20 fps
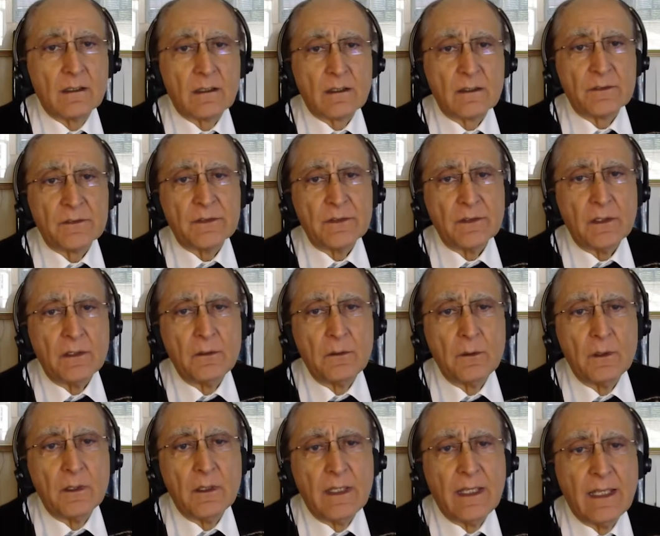So
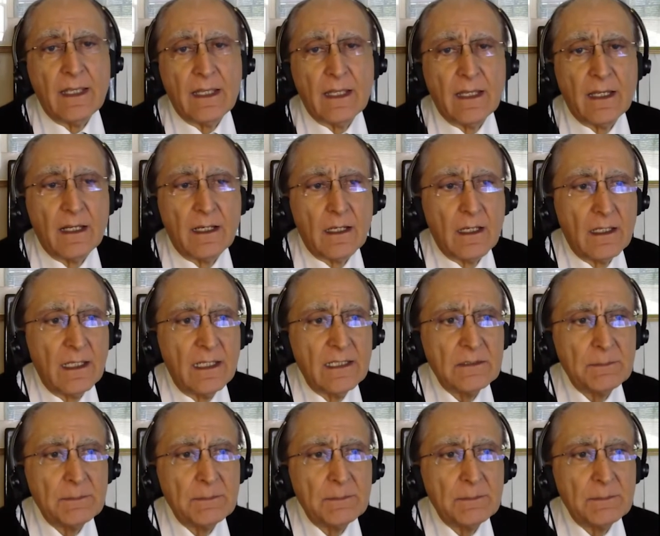let's